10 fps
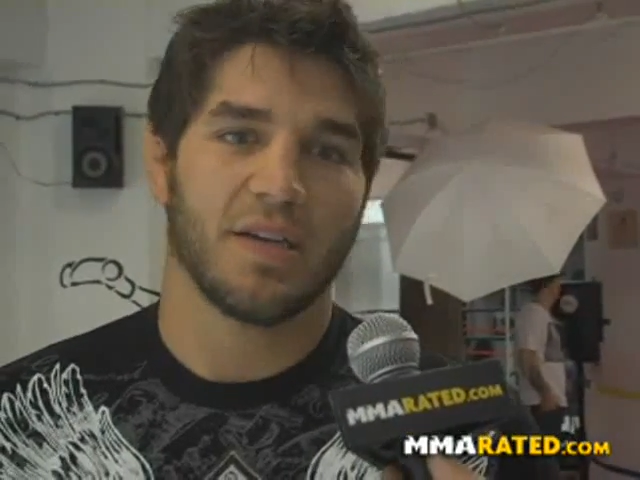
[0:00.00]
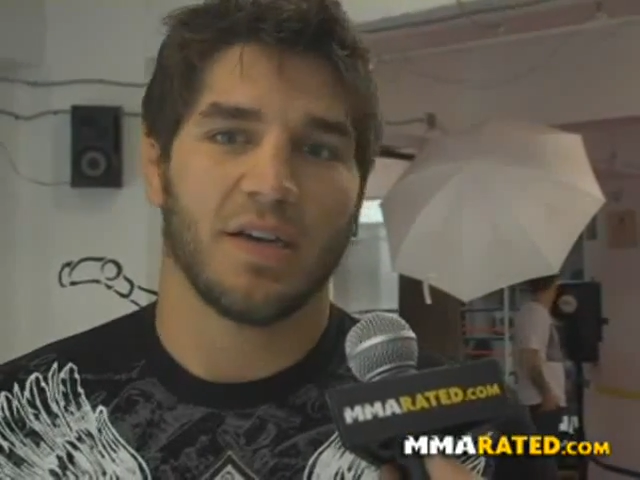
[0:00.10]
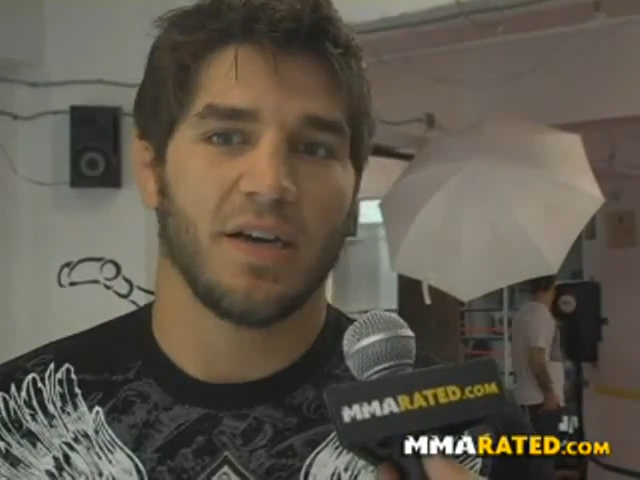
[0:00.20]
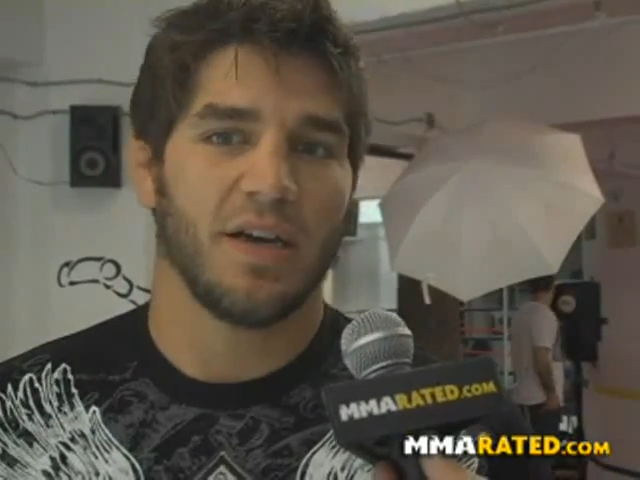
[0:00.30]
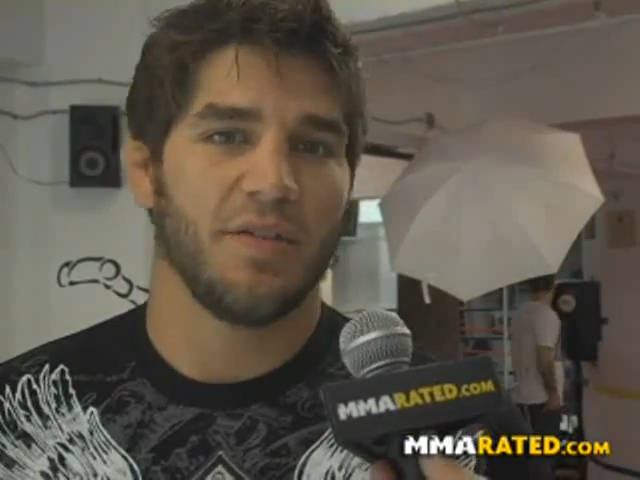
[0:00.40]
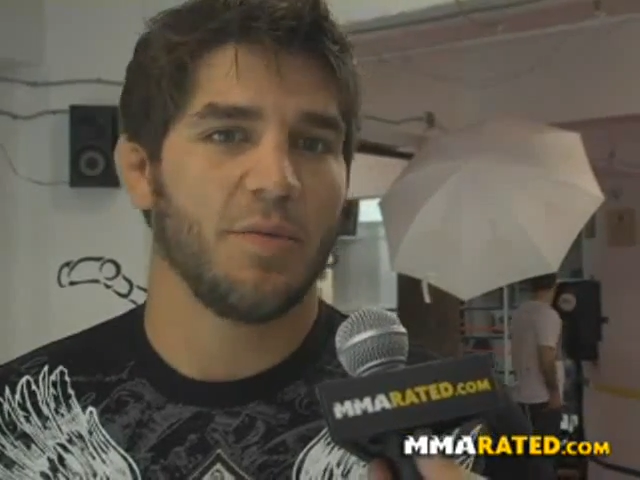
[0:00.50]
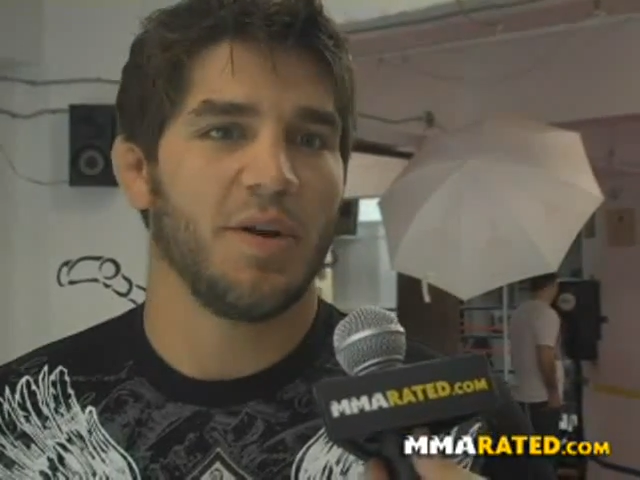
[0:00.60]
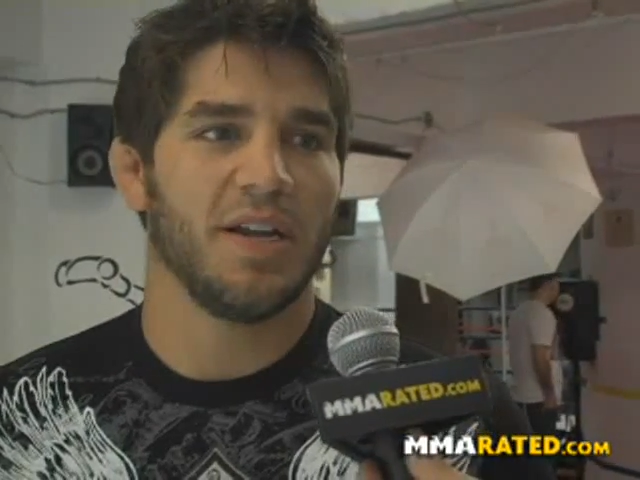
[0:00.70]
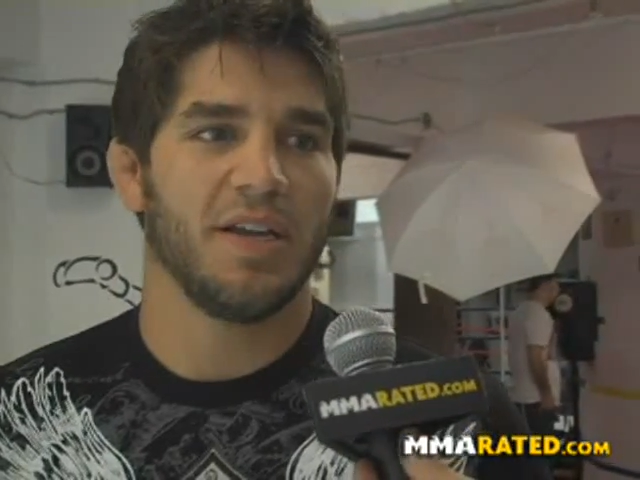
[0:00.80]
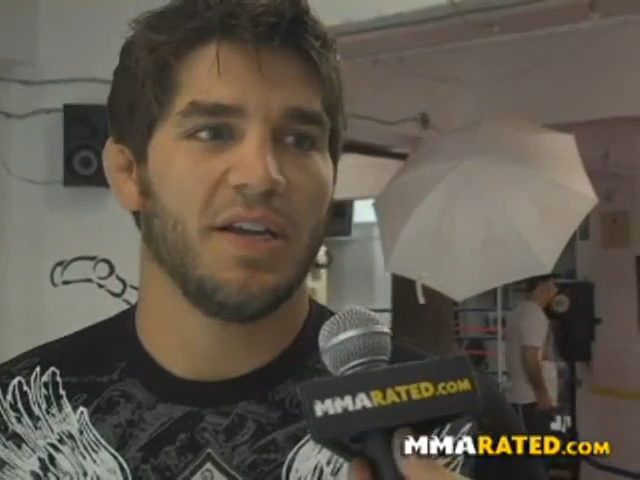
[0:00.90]

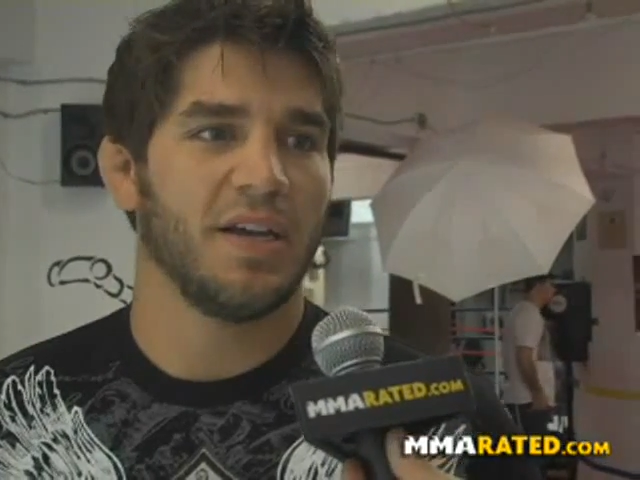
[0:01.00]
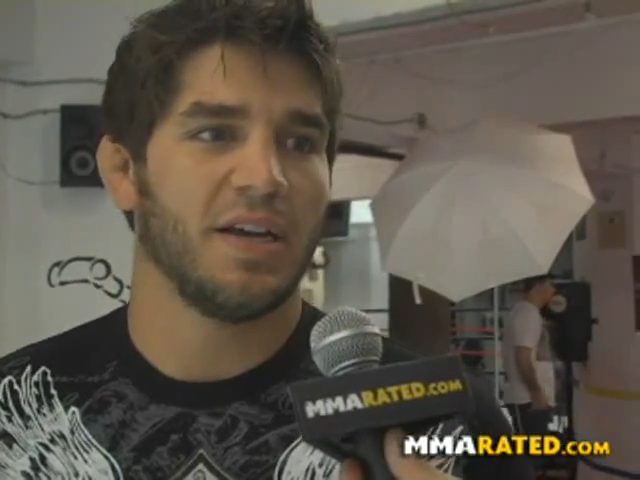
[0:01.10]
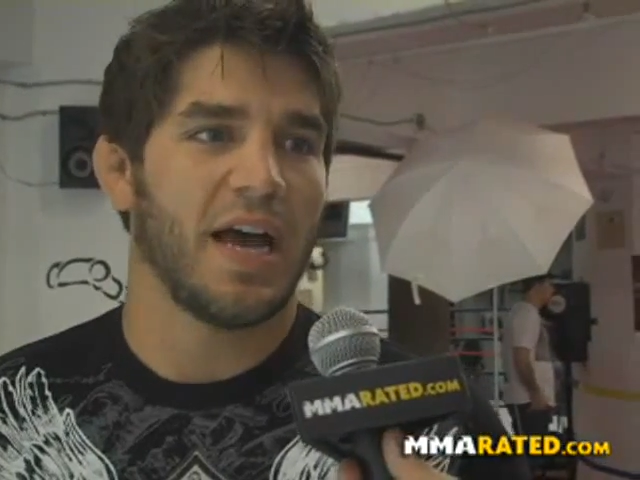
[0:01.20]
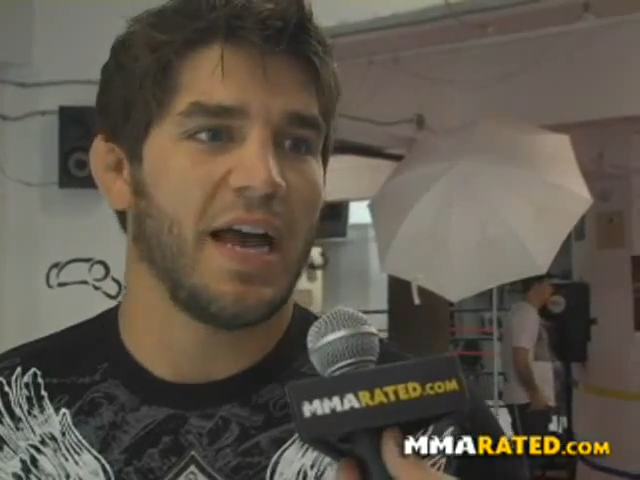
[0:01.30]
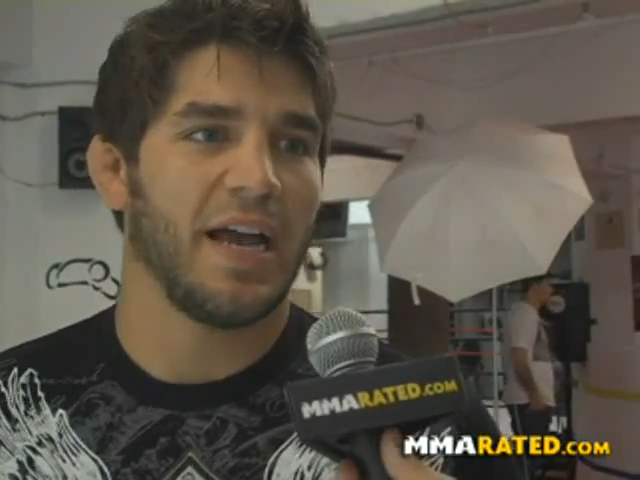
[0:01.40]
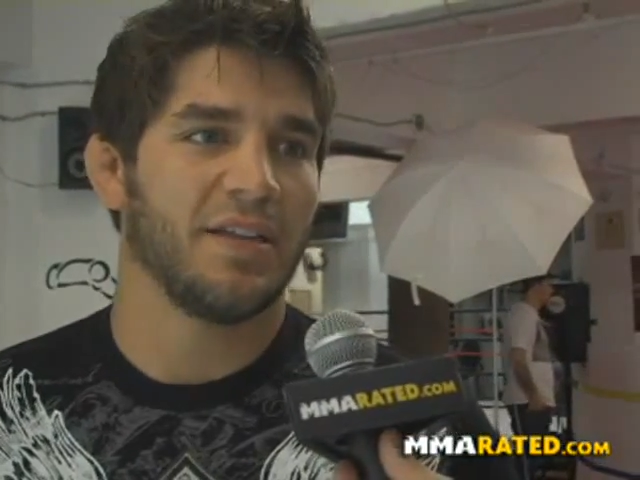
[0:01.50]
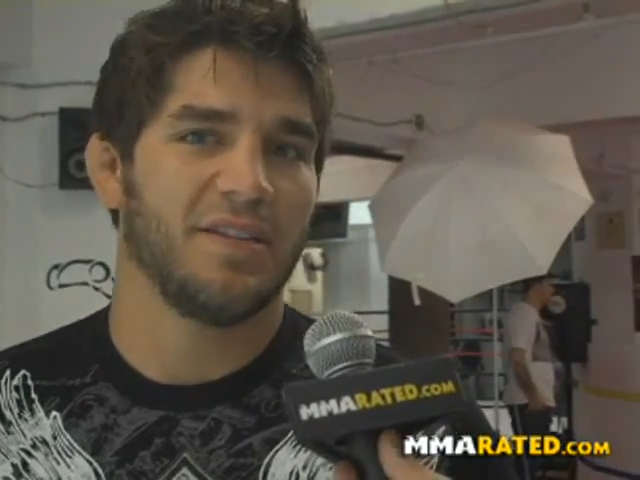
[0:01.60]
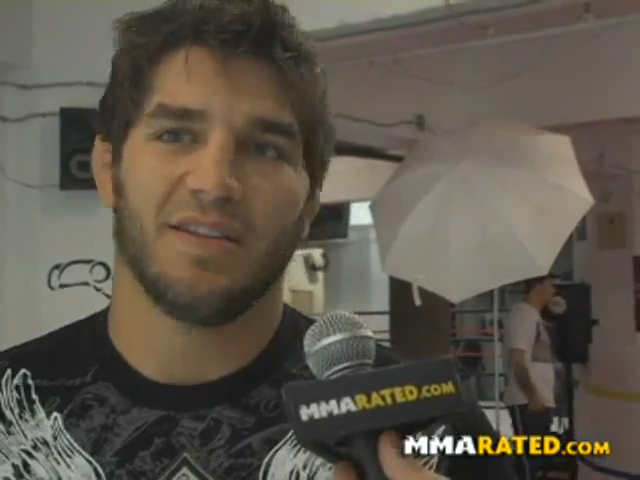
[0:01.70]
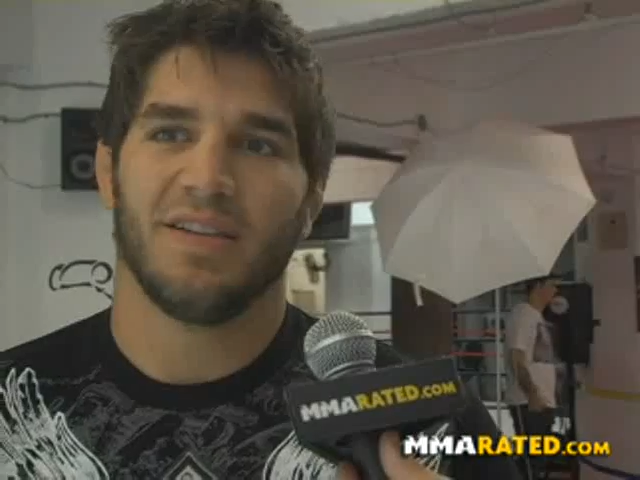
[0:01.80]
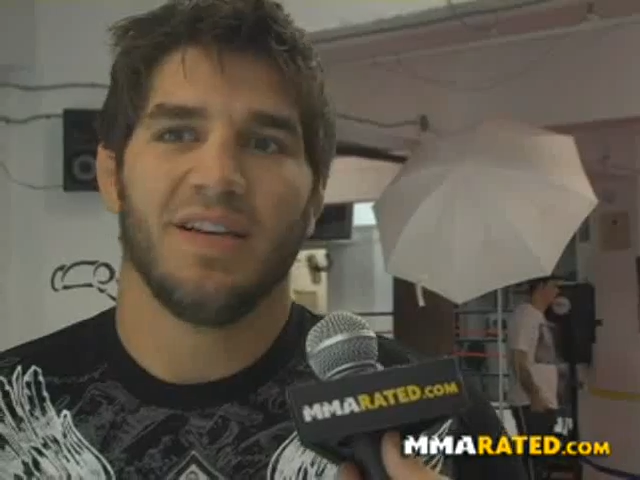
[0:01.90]
everybody, I had
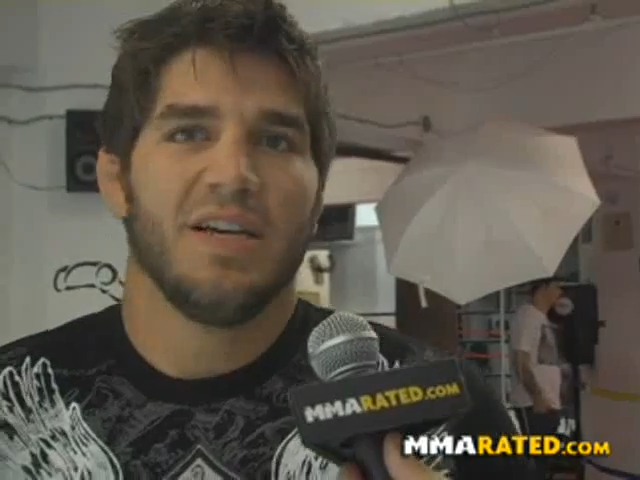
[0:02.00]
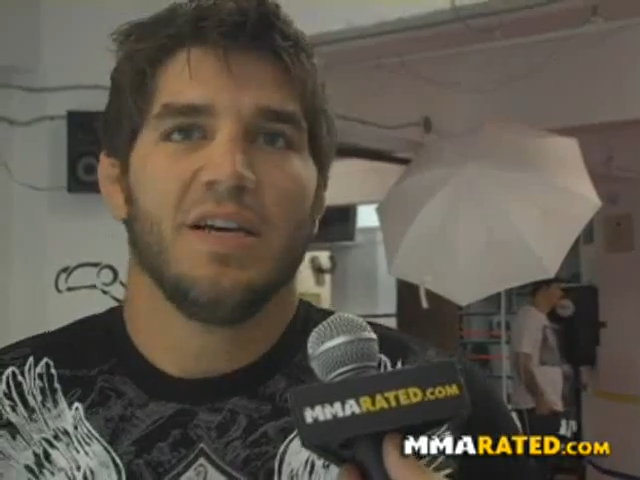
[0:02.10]
the